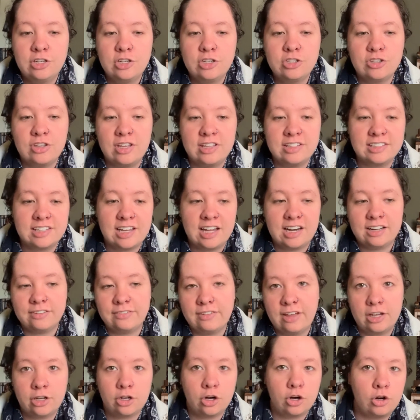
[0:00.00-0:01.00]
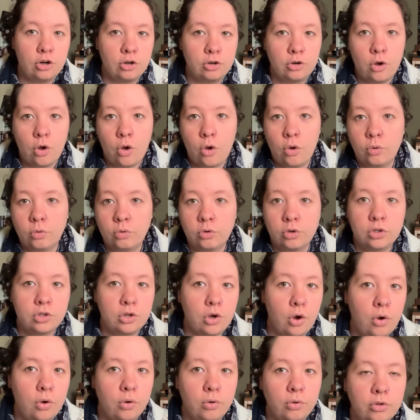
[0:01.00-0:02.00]
So that's kind of like her whole
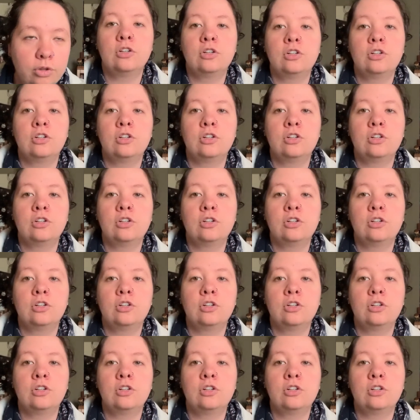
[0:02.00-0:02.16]
goal.